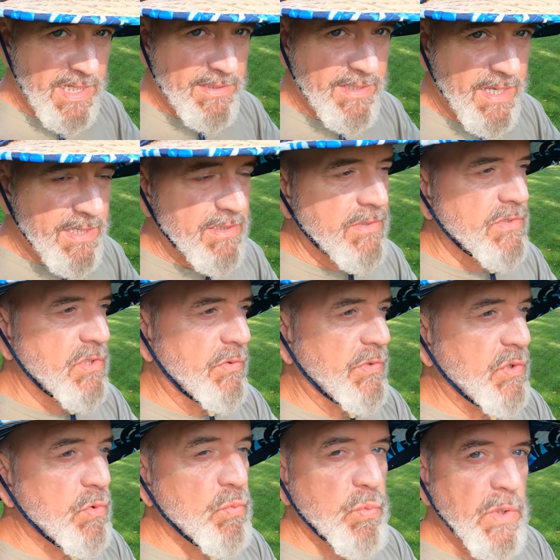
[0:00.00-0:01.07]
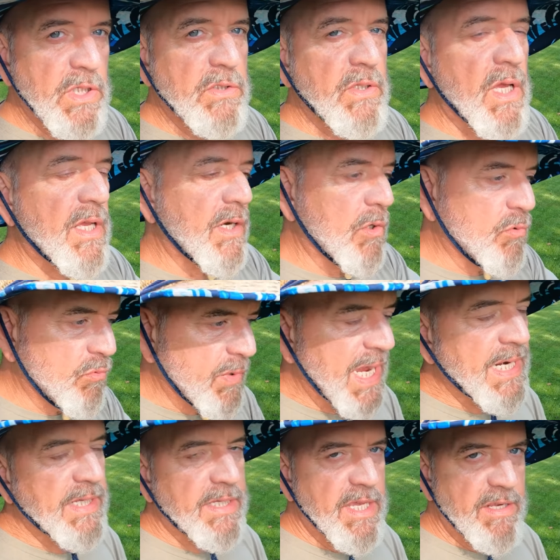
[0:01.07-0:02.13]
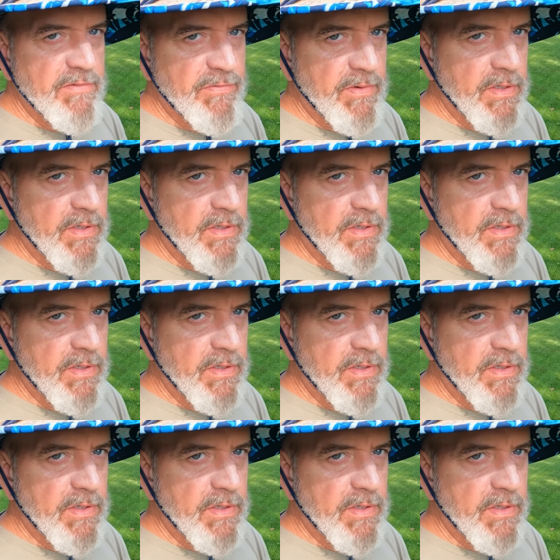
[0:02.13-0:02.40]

You got that? So you will not eradicate